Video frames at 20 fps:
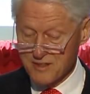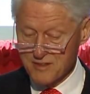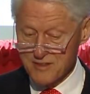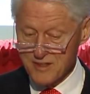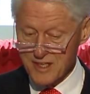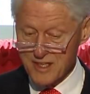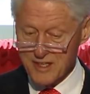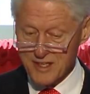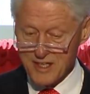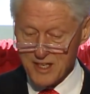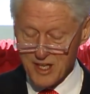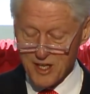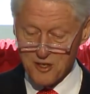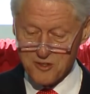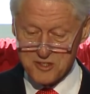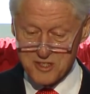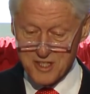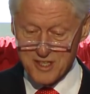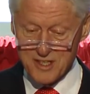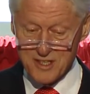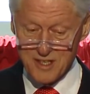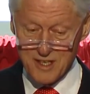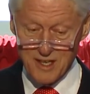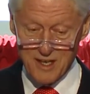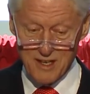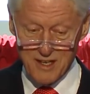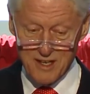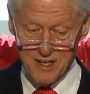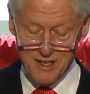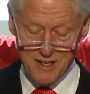in closing,
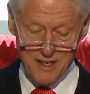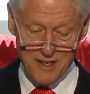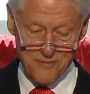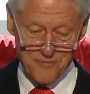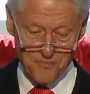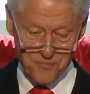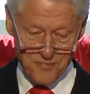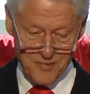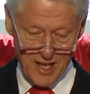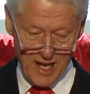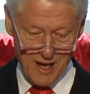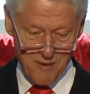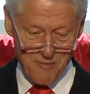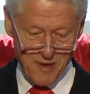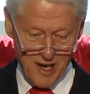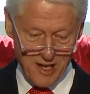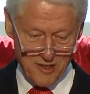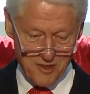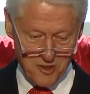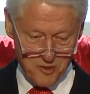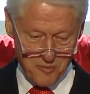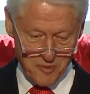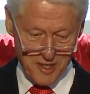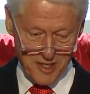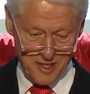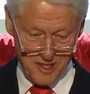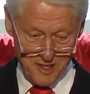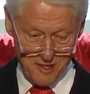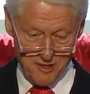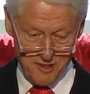I'm honored to be
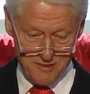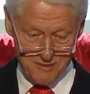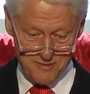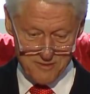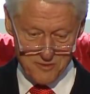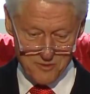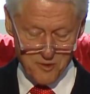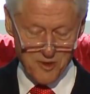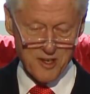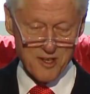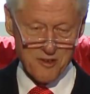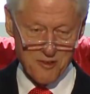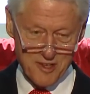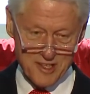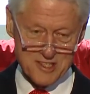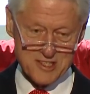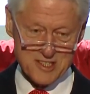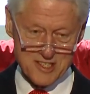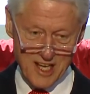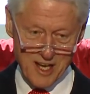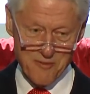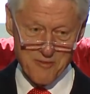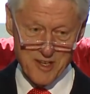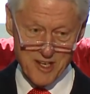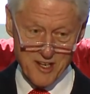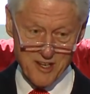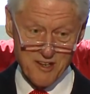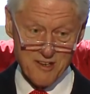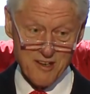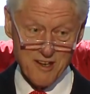here. One of the reasons I'm
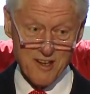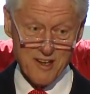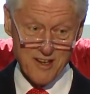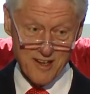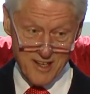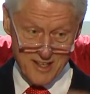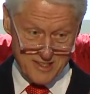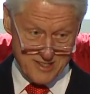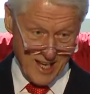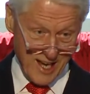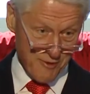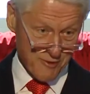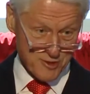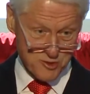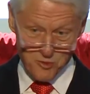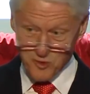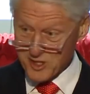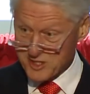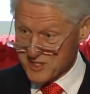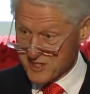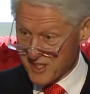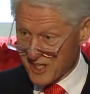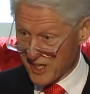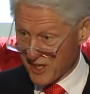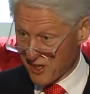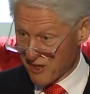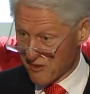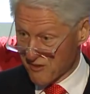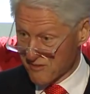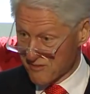here is I was once
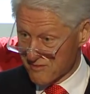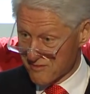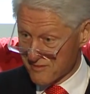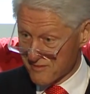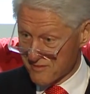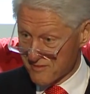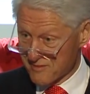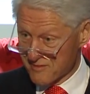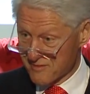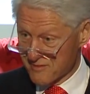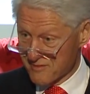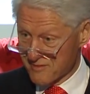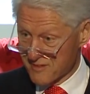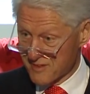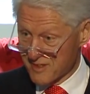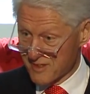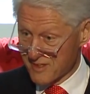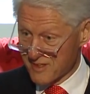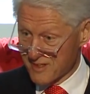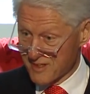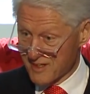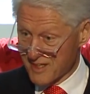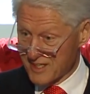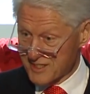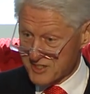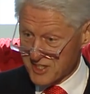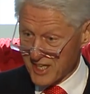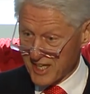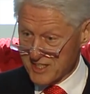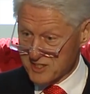there. It
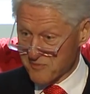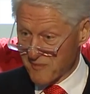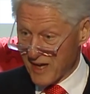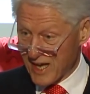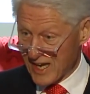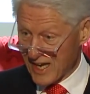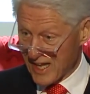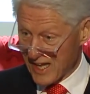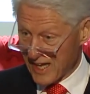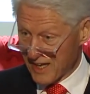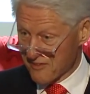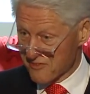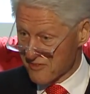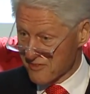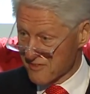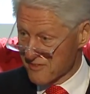changed my life.